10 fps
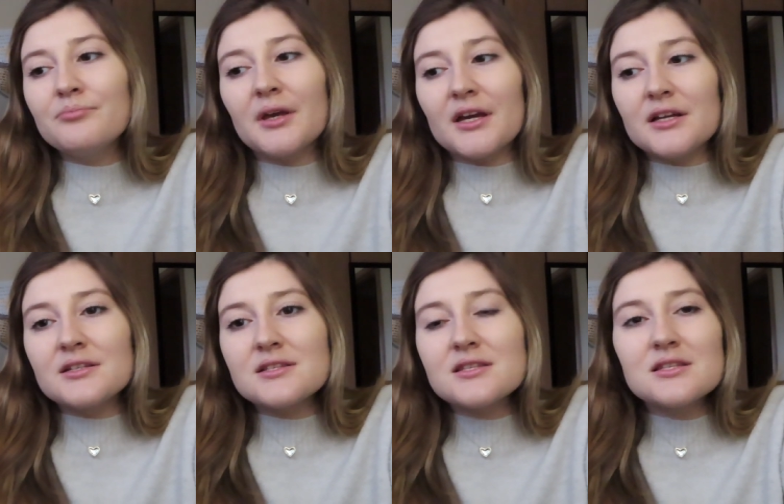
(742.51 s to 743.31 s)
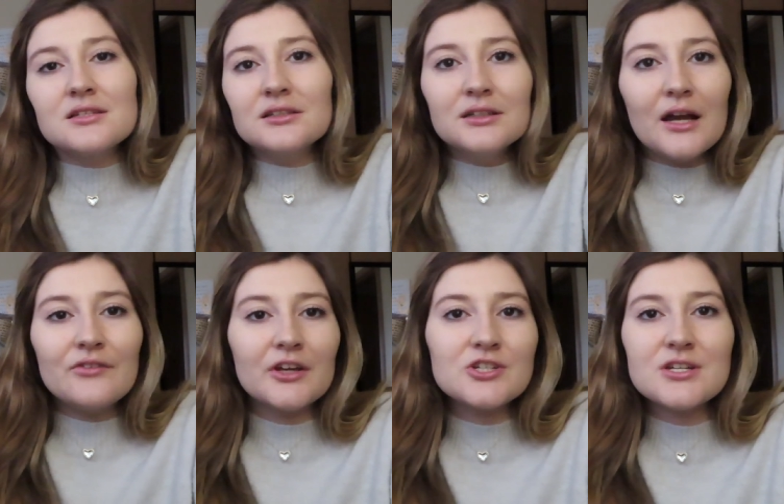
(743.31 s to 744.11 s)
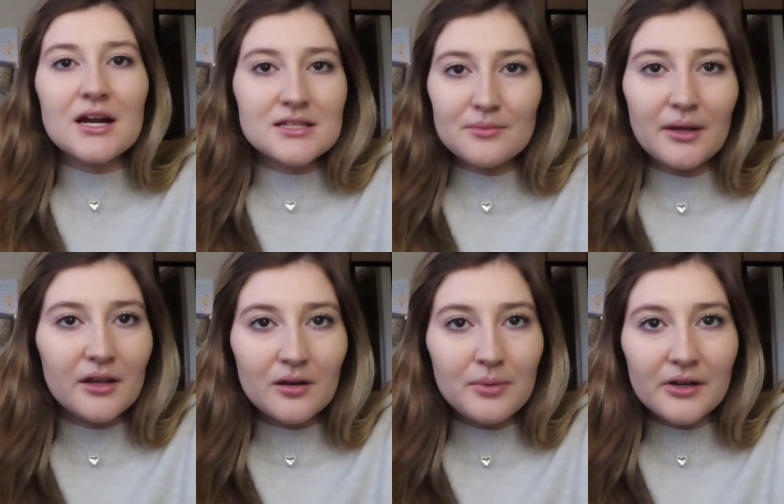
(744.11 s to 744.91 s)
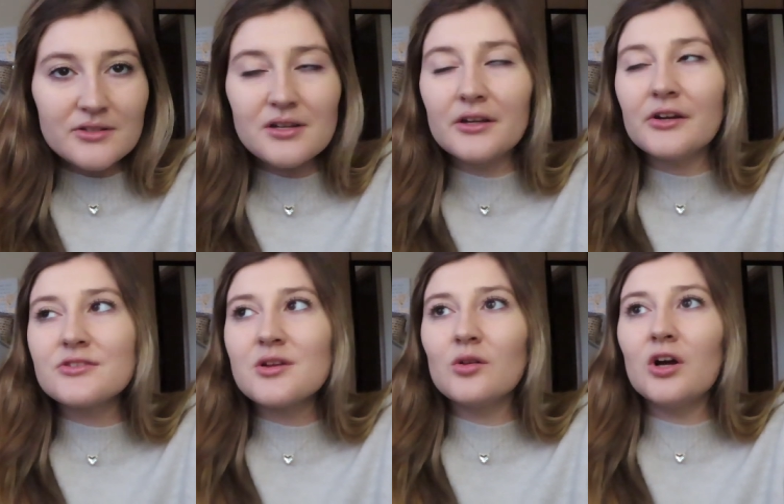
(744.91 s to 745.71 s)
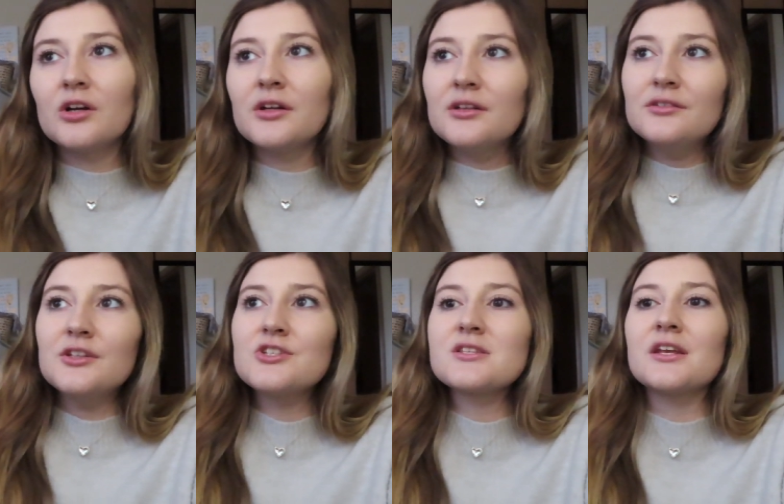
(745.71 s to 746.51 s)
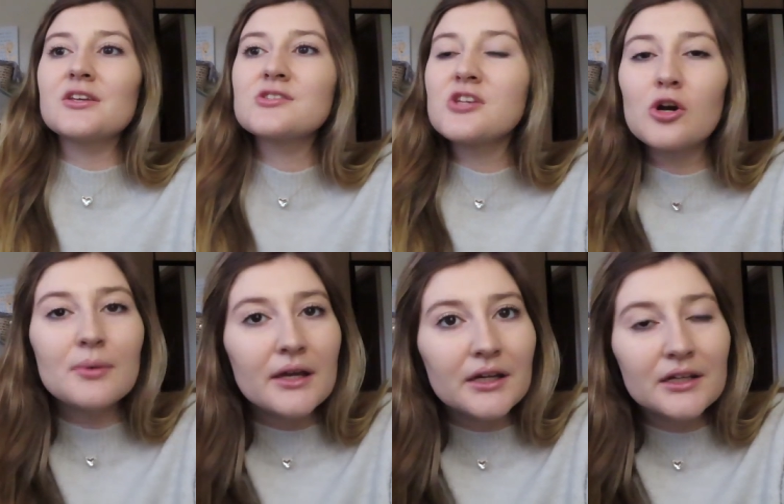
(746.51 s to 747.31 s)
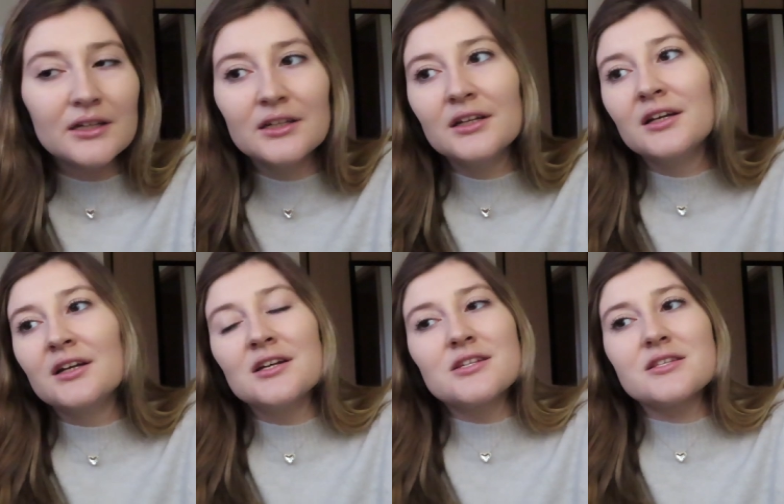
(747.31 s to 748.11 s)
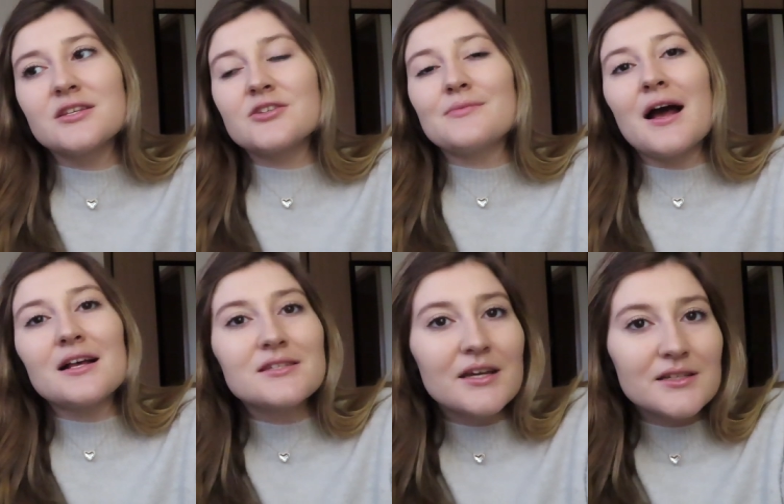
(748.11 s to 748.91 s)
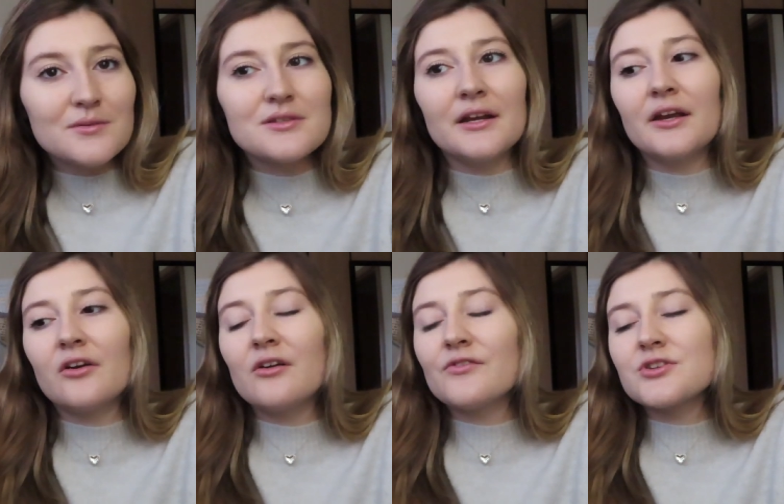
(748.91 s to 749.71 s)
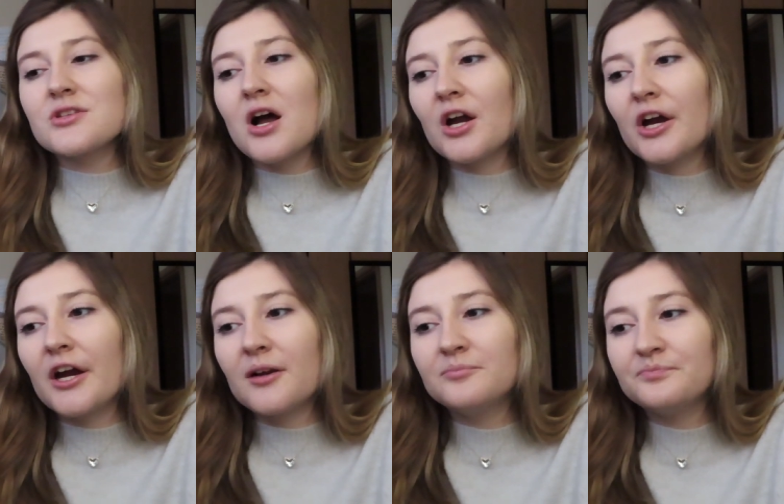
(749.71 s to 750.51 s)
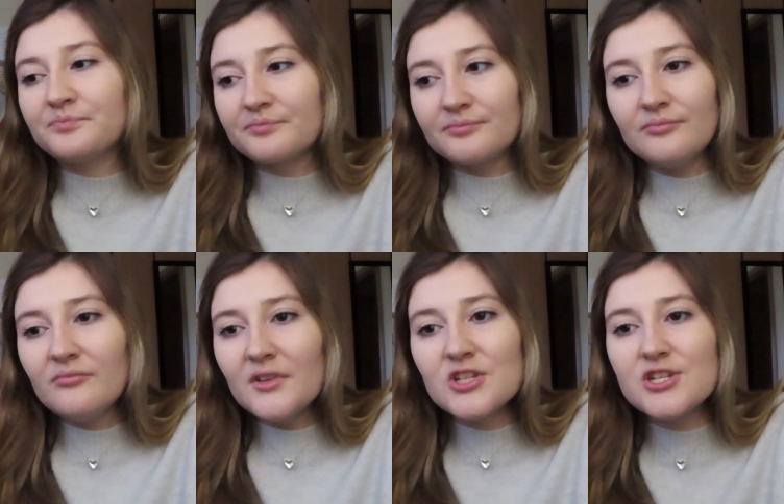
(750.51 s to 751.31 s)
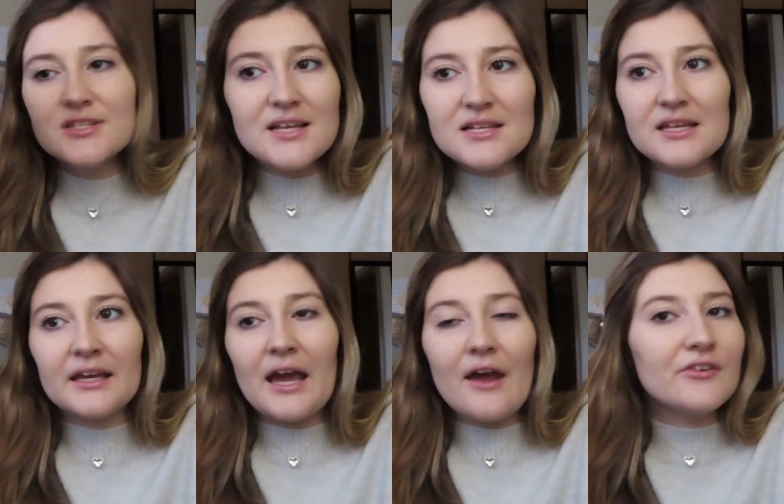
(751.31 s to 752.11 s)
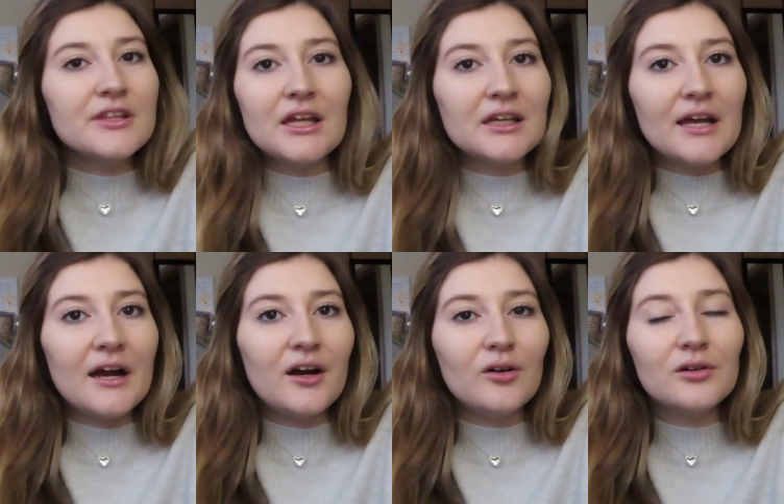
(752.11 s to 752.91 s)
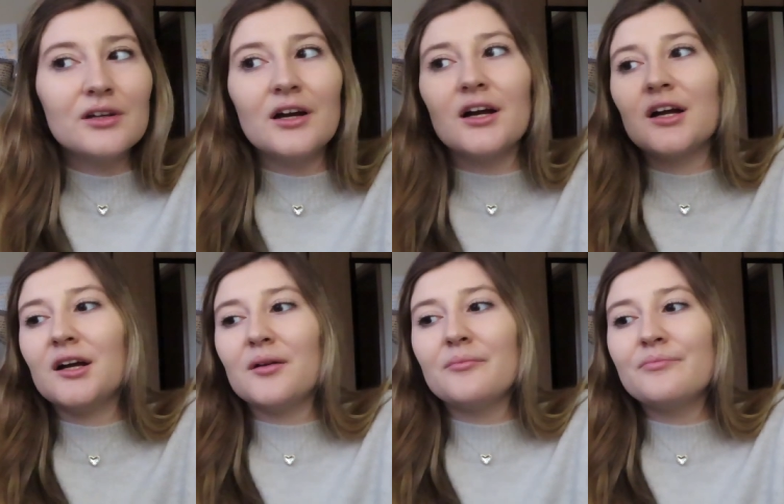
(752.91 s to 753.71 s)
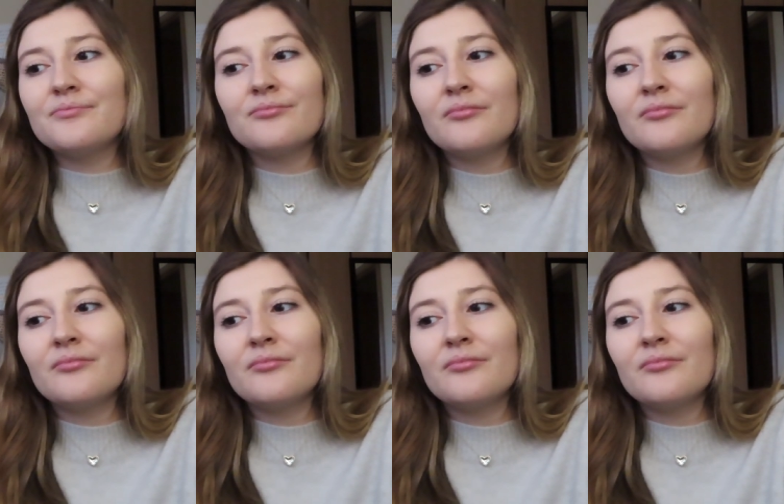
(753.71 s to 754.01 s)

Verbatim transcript: because I feel like she hasn't made an appearance on here in so long. She's getting so big. She's in gymnastics. We're signing her up for soccer. She says like everything now. Um,